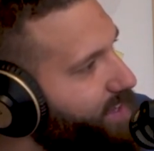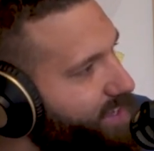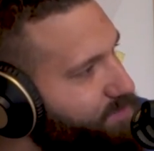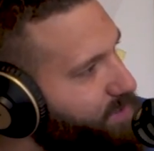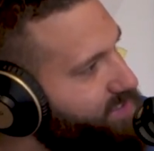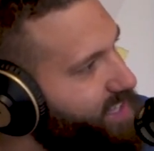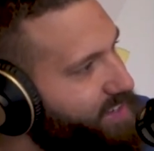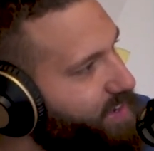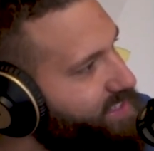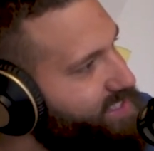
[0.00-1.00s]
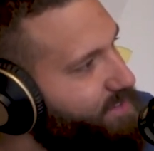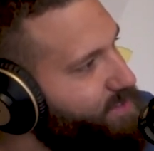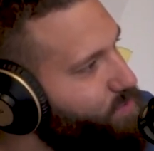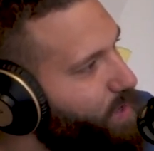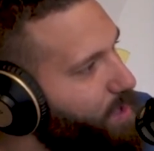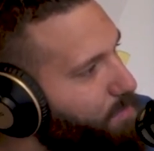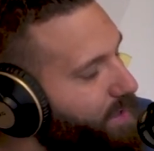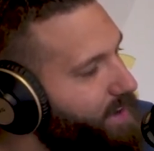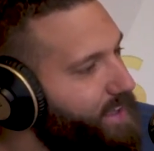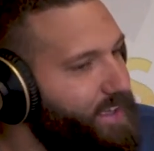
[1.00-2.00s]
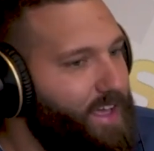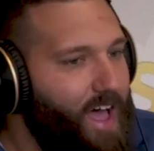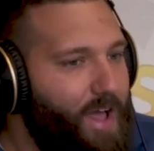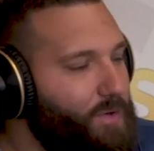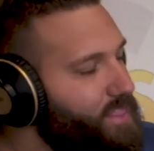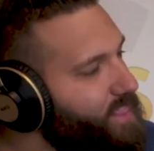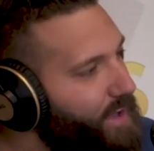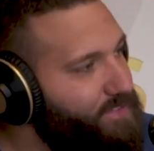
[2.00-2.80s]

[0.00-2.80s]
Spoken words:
You guys post a lot of great stuff as well, but I would love